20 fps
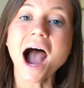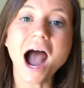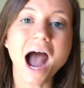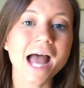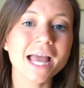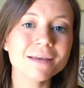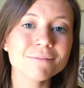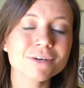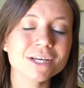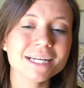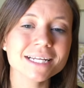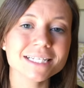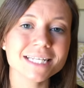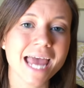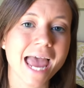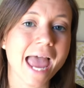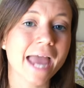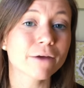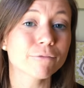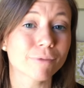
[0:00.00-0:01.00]
I am going to
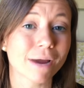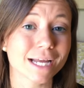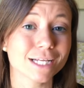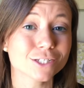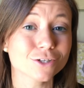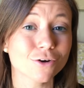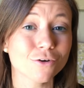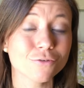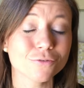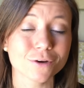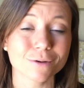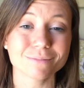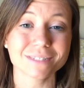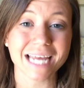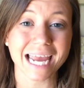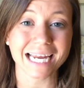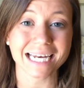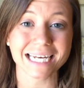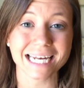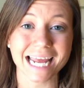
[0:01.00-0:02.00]
tag Rachel from
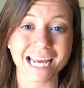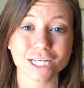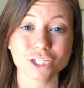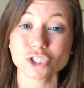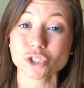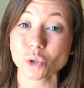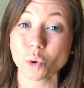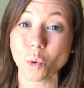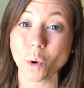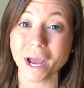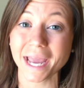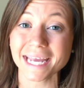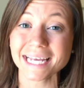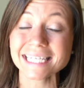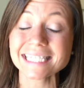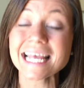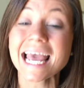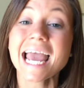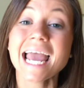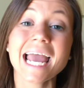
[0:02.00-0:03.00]
Day to Day
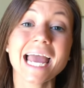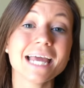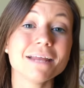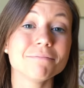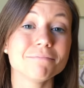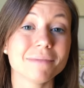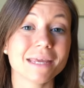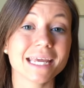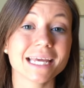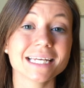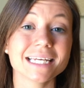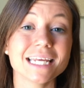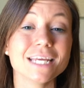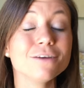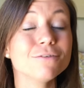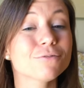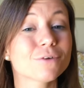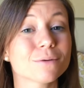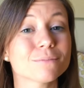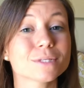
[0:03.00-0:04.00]
Joys and
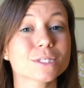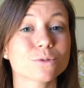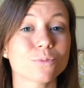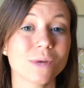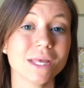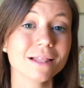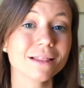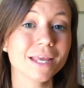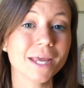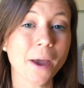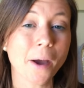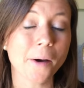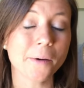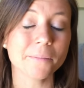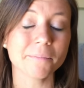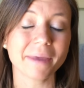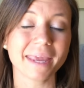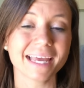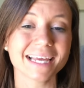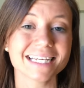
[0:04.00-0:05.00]
Mandy from Sweetly
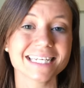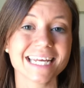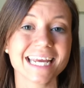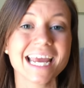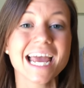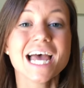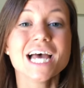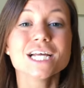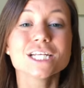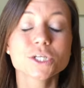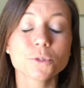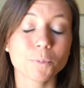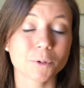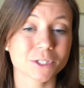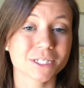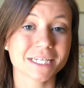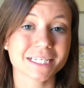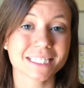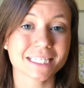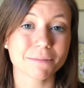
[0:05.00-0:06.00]
Home Mandy to
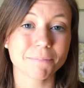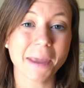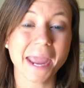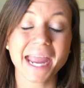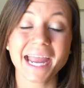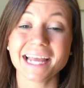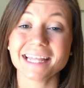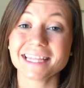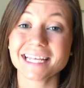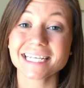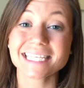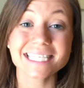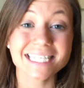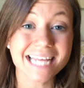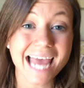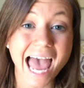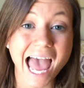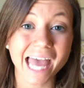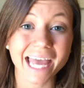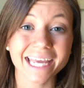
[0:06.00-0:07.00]
participate in this
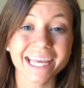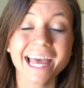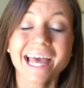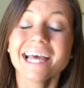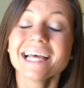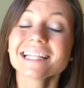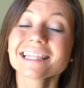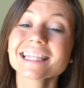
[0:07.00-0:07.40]
tag.